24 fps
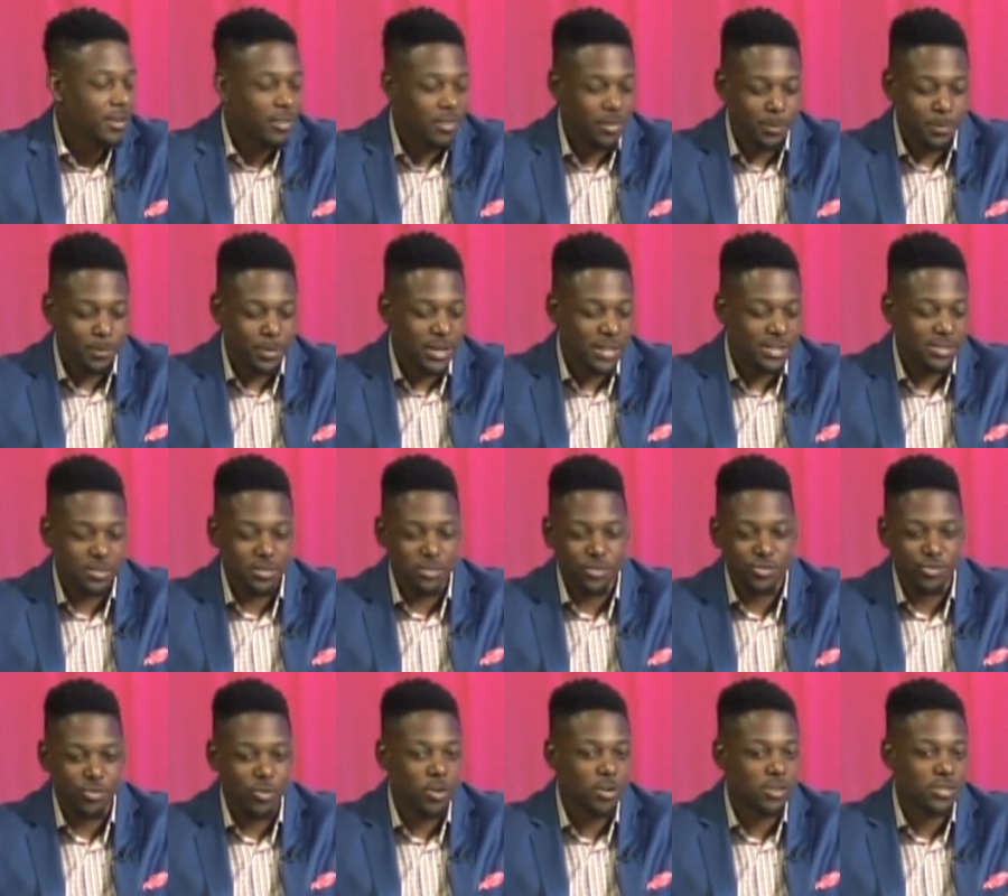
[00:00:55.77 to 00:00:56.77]
The biggest and the
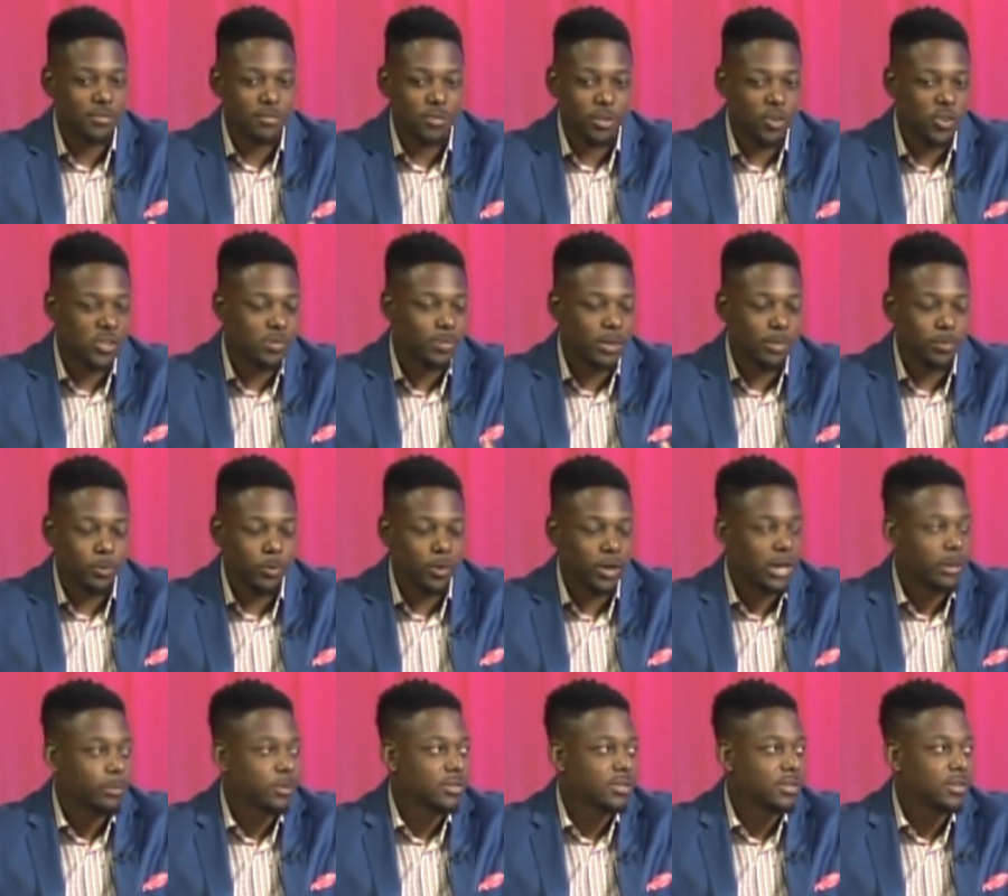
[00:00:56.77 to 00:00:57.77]
strongest of those people
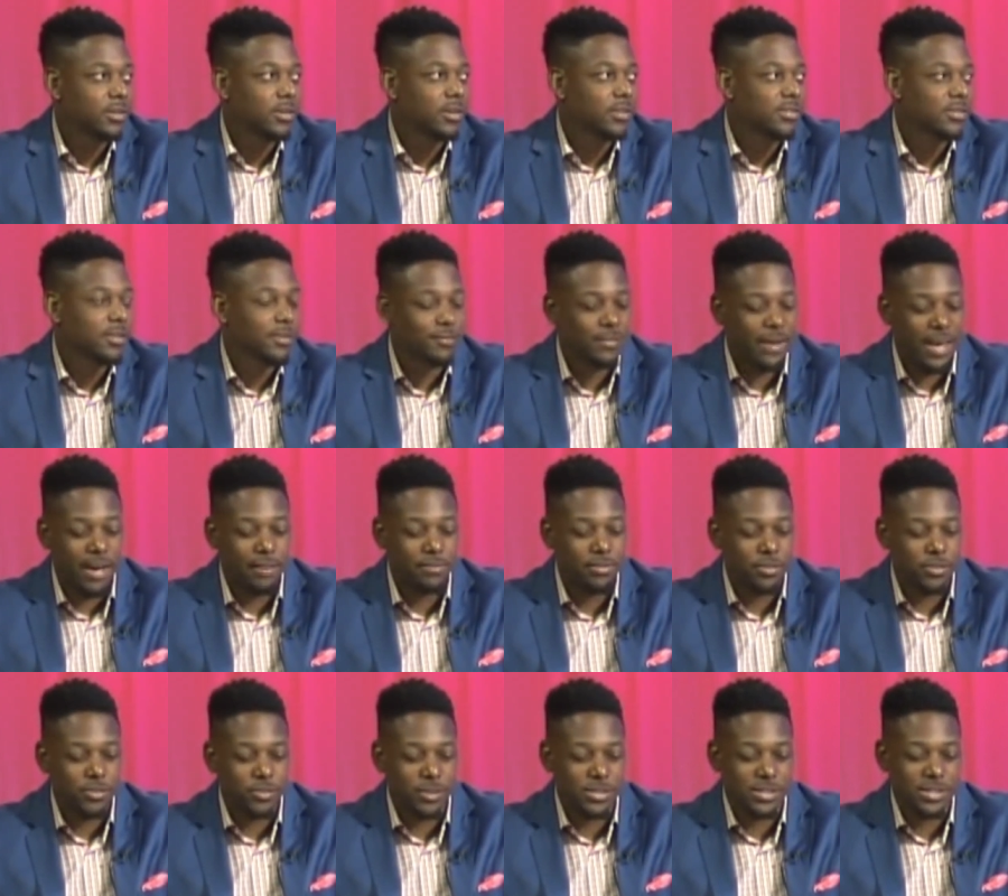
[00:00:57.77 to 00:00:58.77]
were able to survive
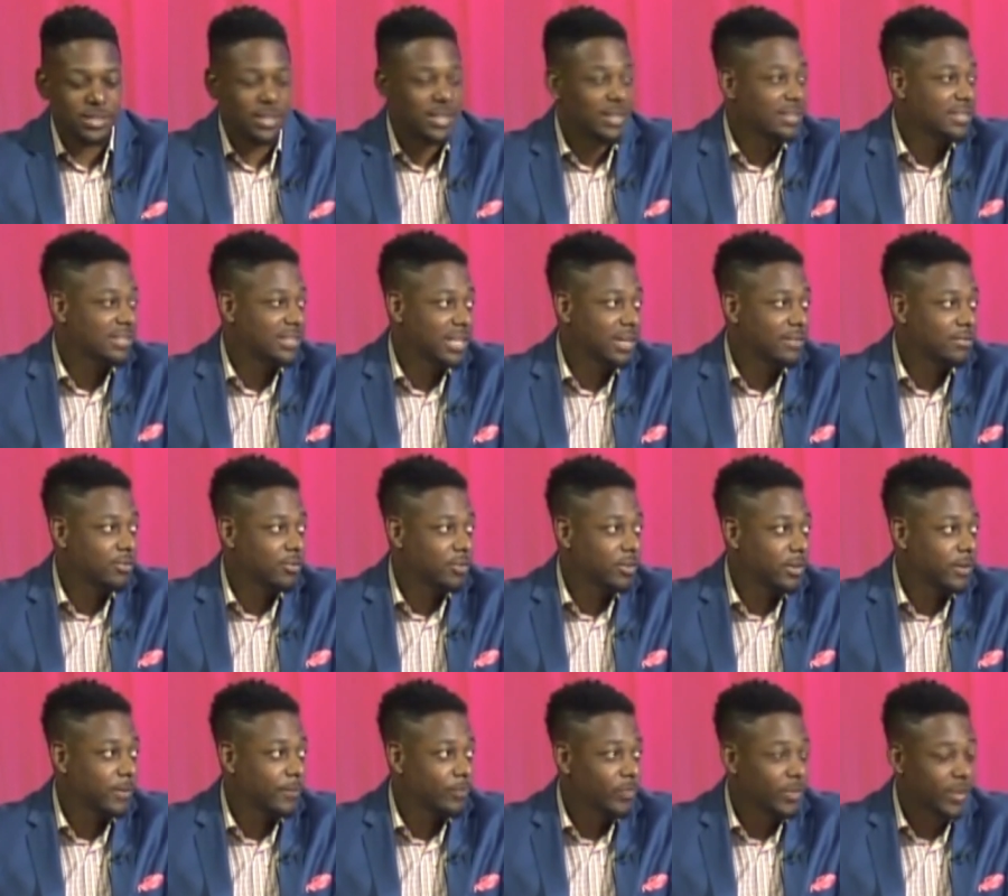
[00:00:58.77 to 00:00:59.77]
the transatlantic slave
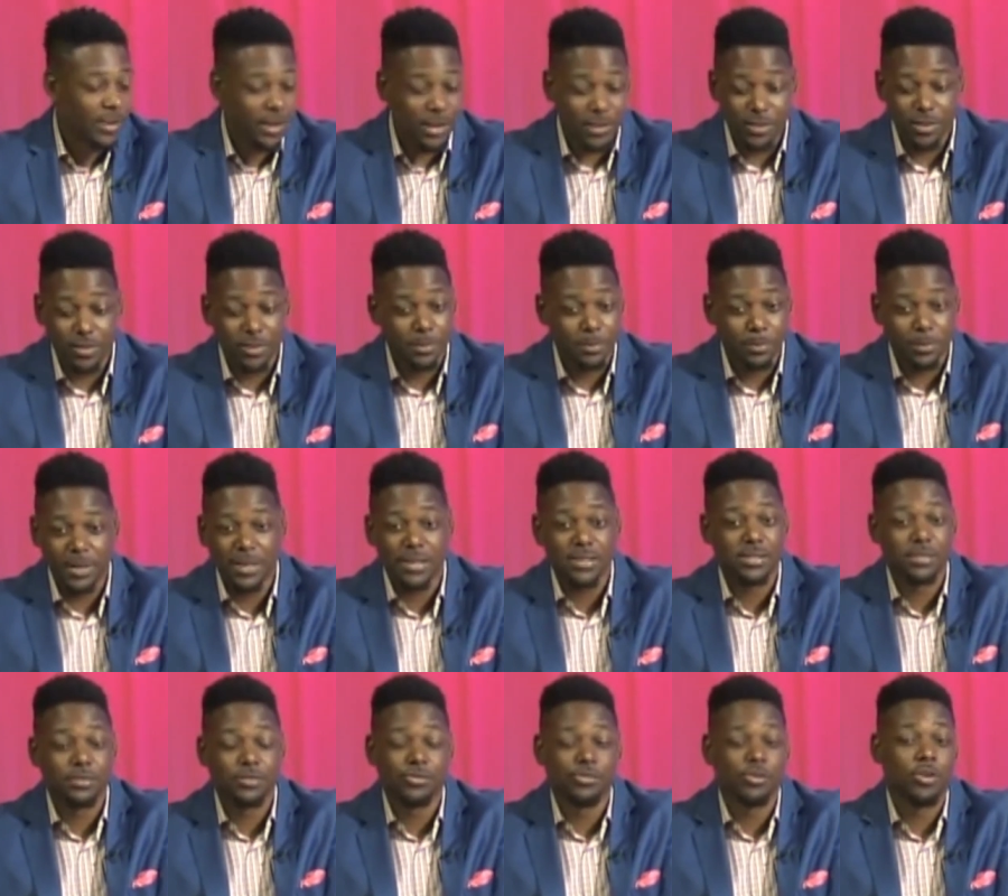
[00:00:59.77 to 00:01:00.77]
trade. And then the
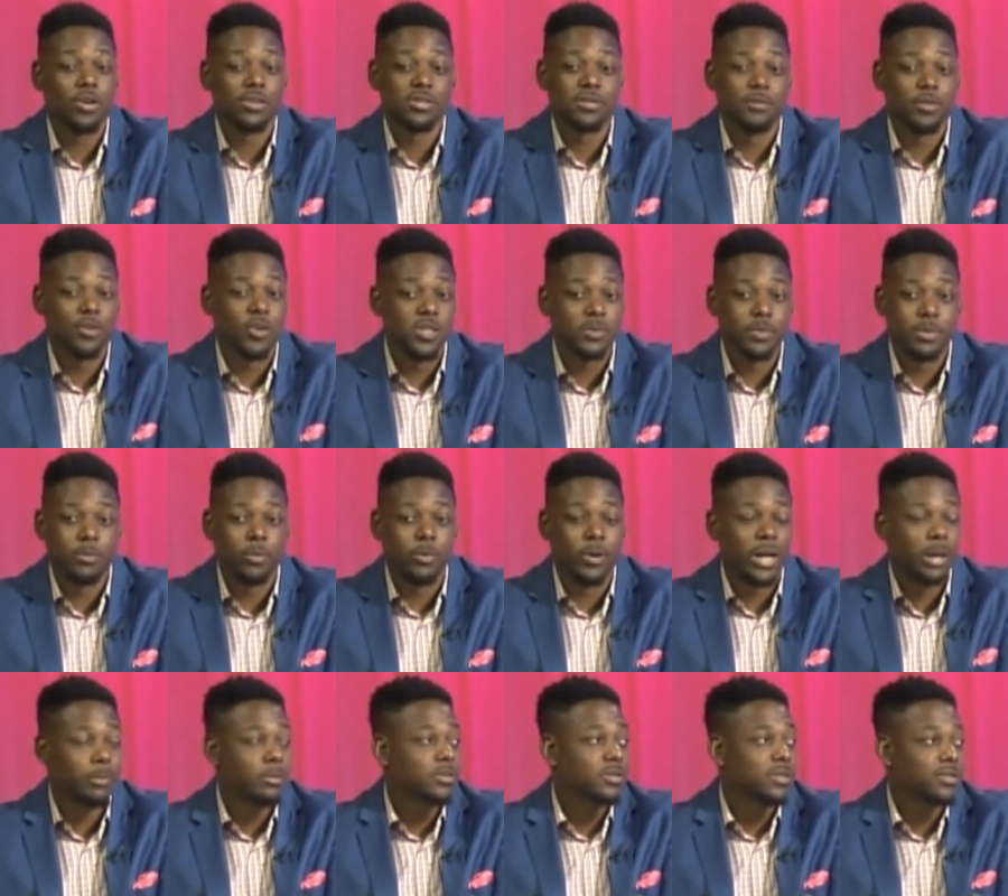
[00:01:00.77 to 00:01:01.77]
biggest and strongest of those people
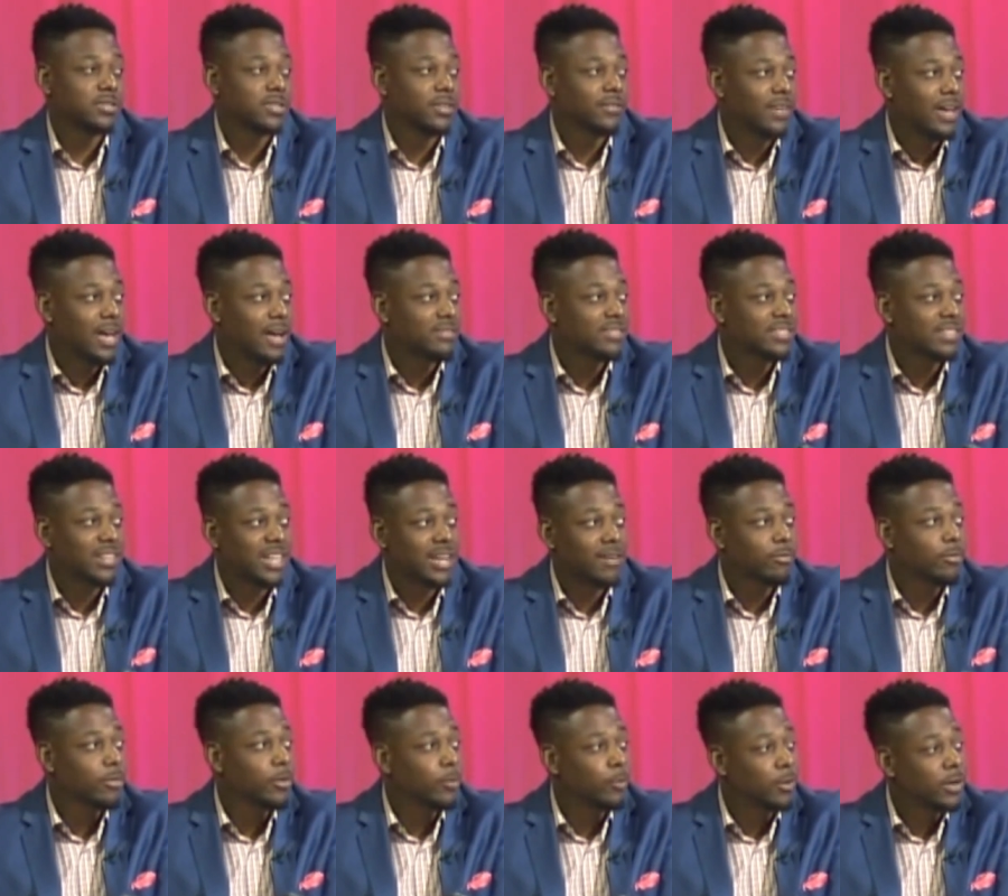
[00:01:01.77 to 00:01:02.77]
were able to survive
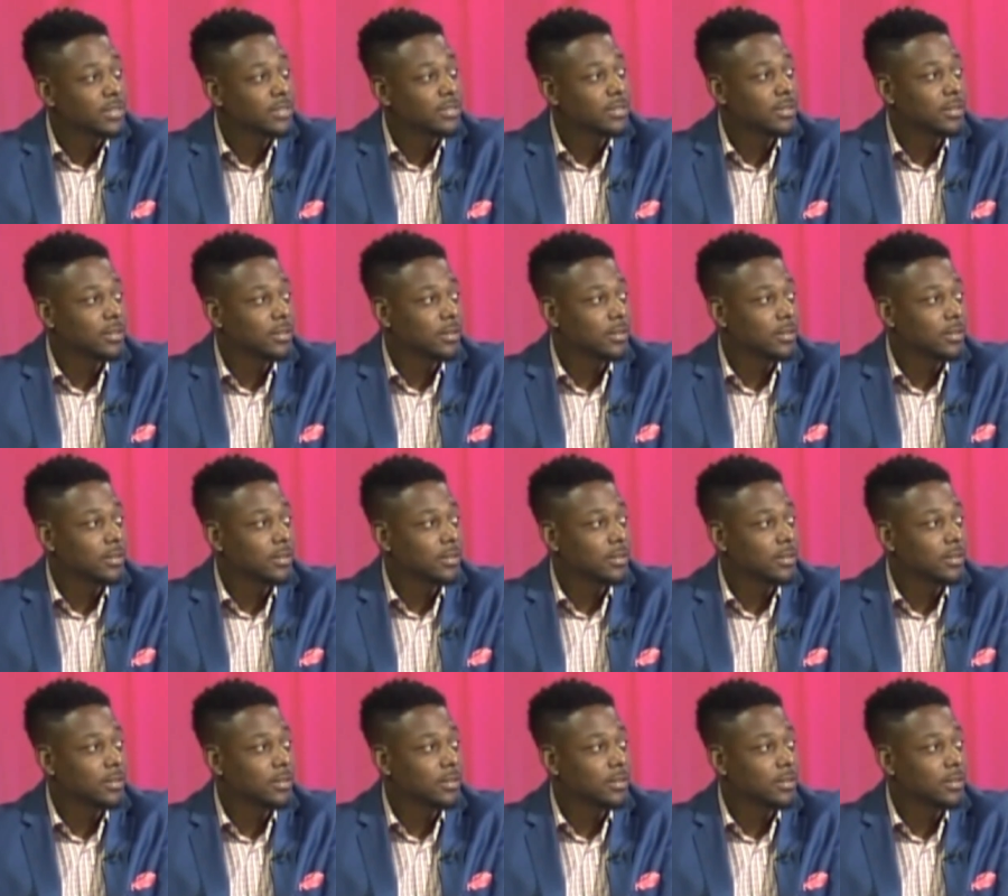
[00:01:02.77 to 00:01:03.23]
slavery once